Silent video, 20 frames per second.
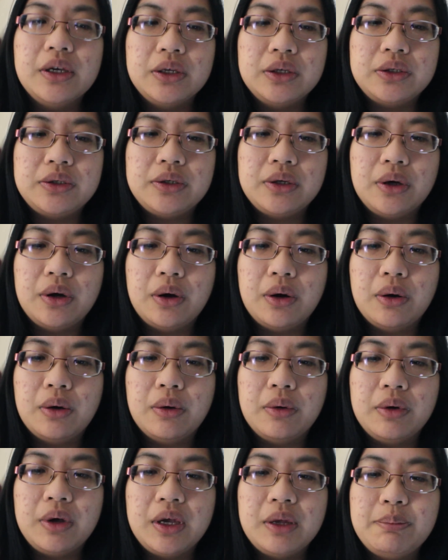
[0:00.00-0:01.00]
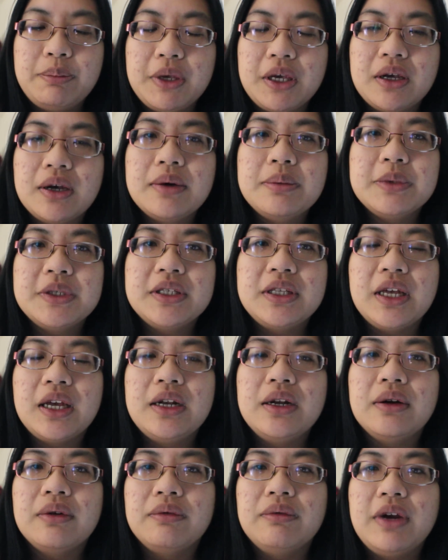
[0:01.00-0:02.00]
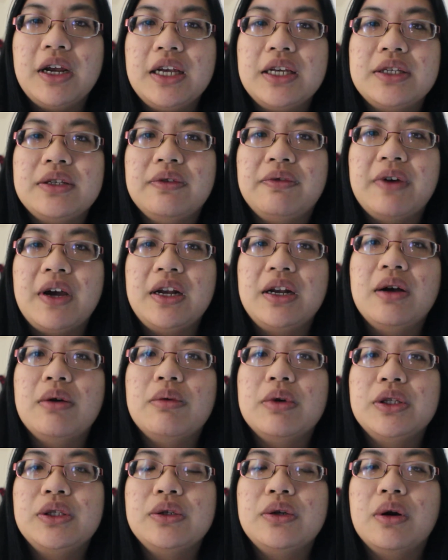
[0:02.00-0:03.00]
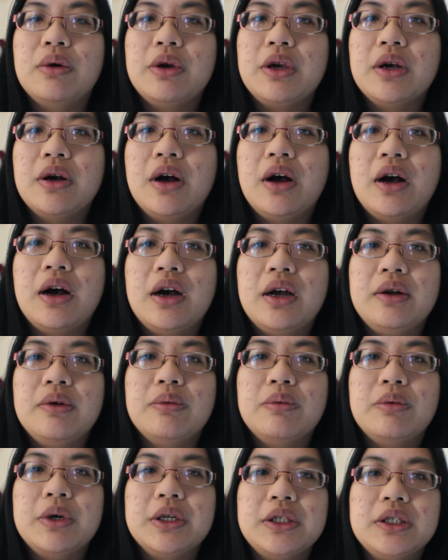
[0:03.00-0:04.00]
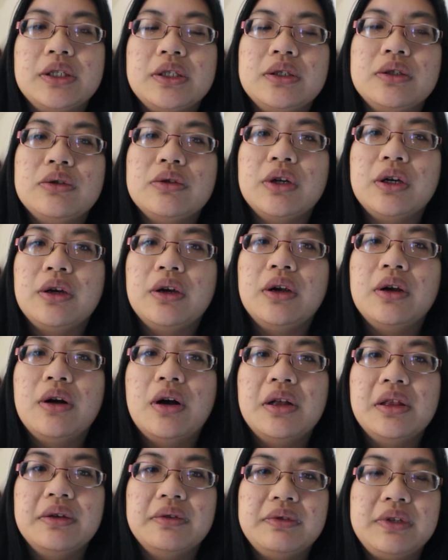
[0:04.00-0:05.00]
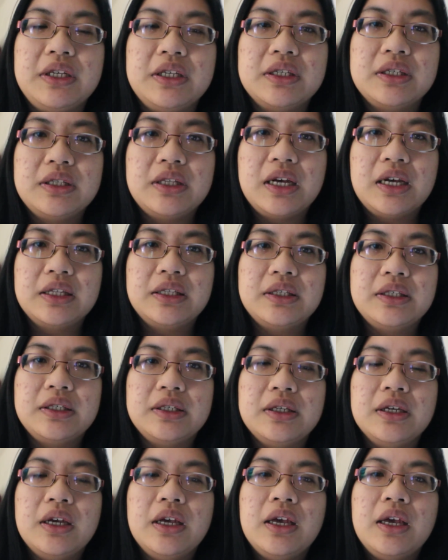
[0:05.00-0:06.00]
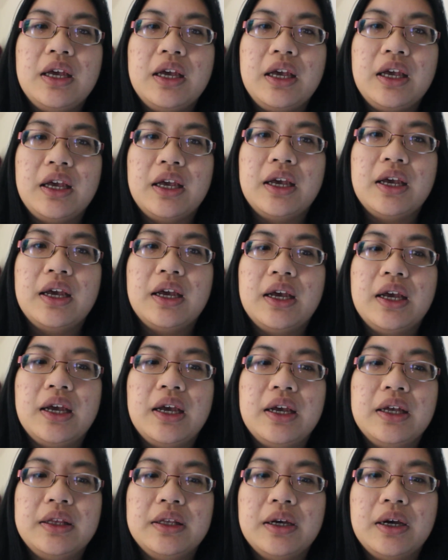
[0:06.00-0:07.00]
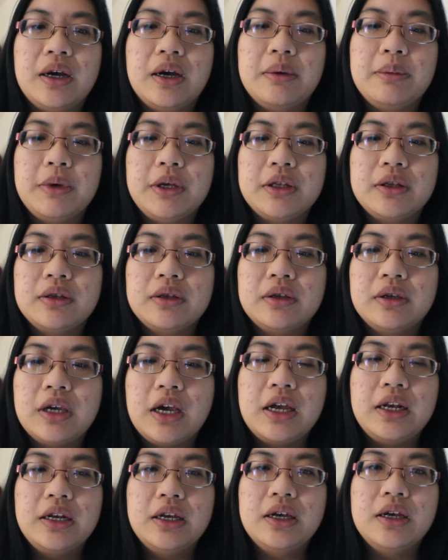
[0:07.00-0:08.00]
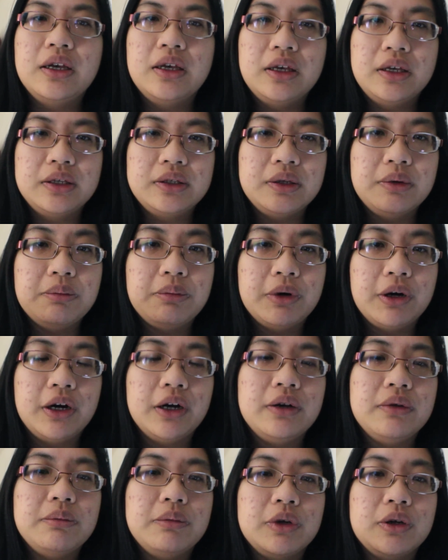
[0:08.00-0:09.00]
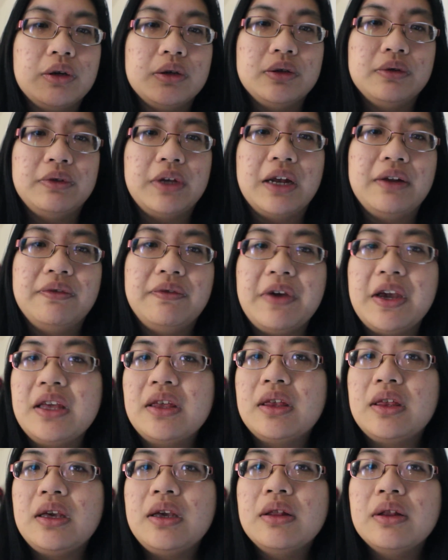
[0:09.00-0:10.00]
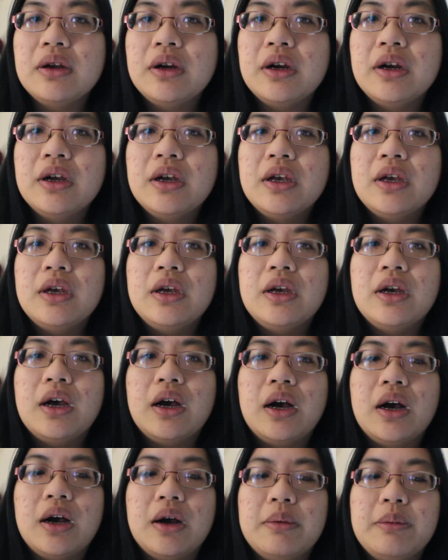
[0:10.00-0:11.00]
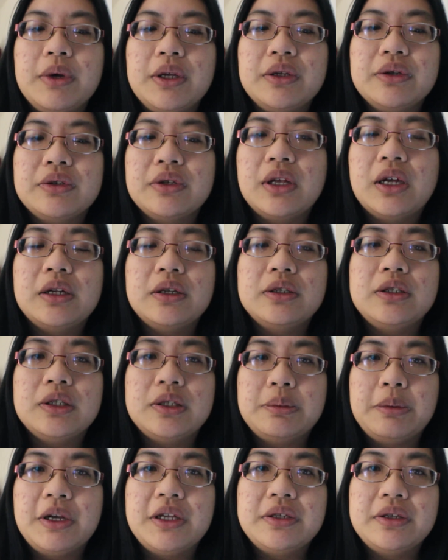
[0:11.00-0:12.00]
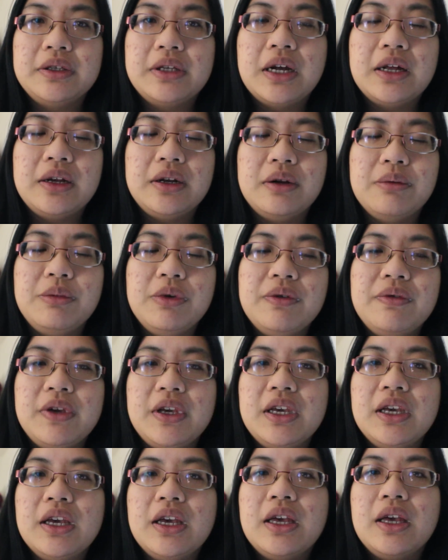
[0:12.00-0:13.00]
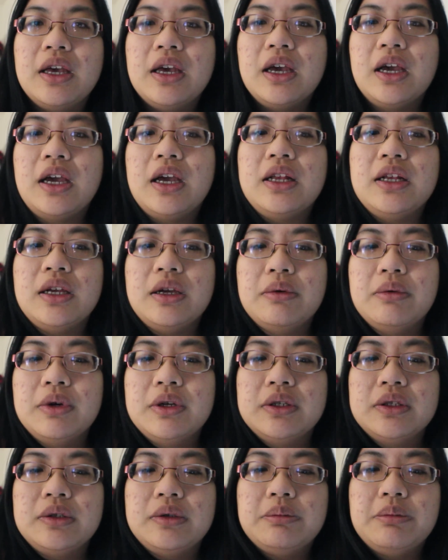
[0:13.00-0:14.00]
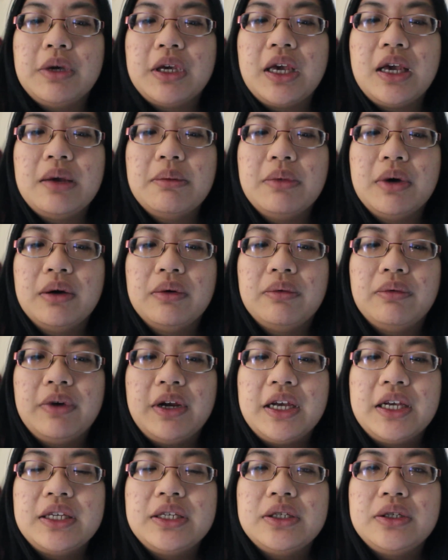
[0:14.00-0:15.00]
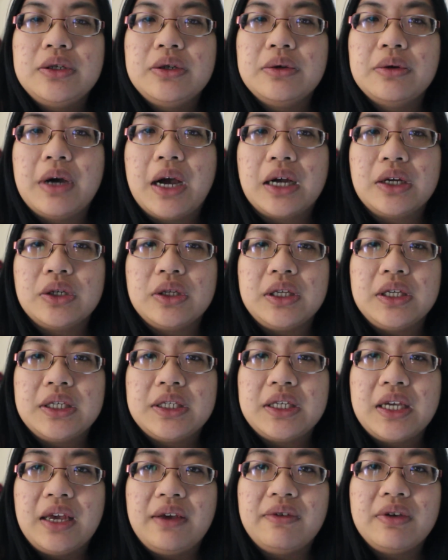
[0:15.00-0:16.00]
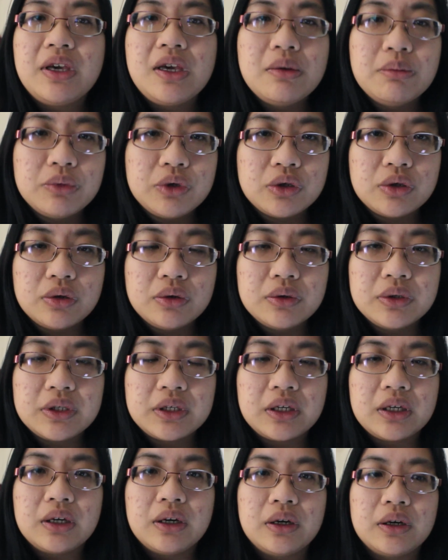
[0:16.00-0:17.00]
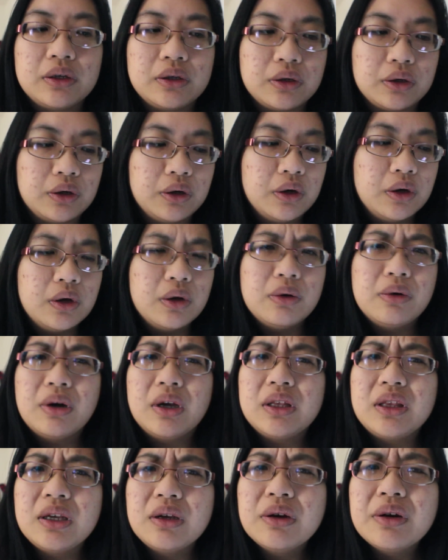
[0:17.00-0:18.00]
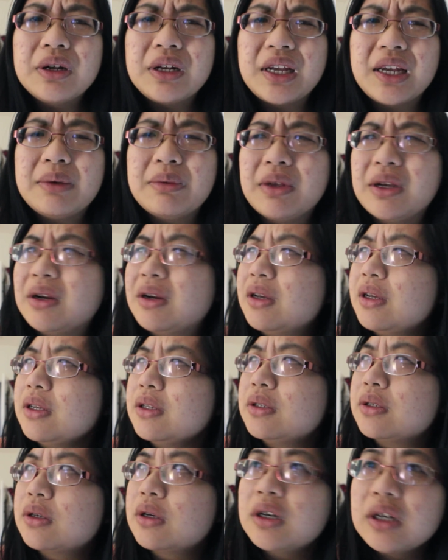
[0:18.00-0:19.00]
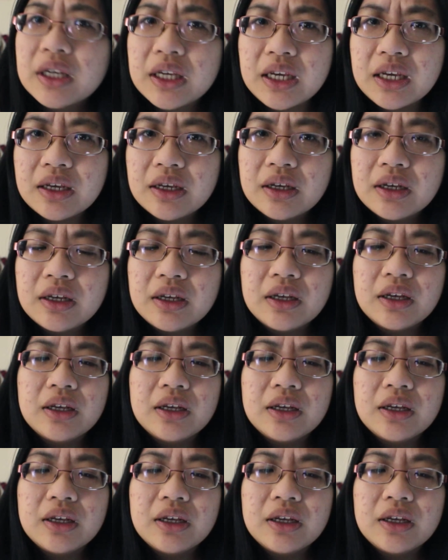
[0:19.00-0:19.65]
So it becomes then a race to find out what's going on, what's triggering all of these deaths, and it kind of is in part because of that faith healer. And there's a lot of suspense to that in the movie. And it was became a race to actually save Kim Chu's character, who I think her name there is Cookie.